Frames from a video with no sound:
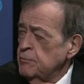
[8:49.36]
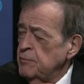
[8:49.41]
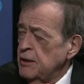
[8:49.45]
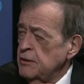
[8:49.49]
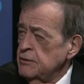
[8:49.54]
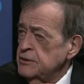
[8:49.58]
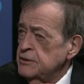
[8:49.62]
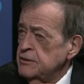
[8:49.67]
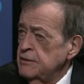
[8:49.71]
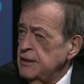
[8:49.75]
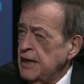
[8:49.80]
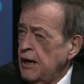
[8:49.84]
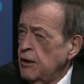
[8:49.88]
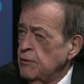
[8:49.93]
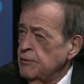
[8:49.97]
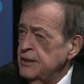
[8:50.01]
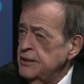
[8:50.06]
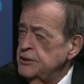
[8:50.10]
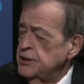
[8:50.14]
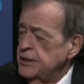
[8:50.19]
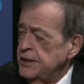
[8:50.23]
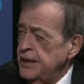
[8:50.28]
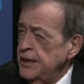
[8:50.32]
about how
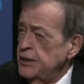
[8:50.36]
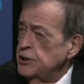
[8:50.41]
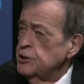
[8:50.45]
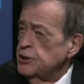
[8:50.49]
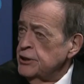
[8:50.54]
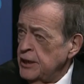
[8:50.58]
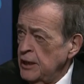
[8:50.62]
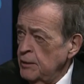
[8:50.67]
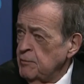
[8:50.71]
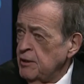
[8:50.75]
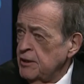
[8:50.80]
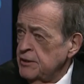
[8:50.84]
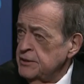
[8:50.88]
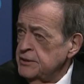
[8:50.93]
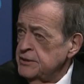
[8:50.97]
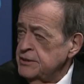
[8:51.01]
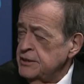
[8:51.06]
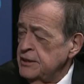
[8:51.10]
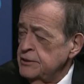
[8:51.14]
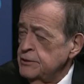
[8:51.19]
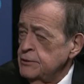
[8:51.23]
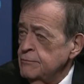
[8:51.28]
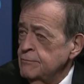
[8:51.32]
education came out of the
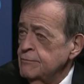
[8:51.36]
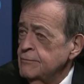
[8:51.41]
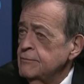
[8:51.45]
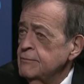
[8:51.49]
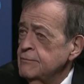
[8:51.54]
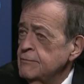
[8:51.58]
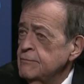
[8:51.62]
session?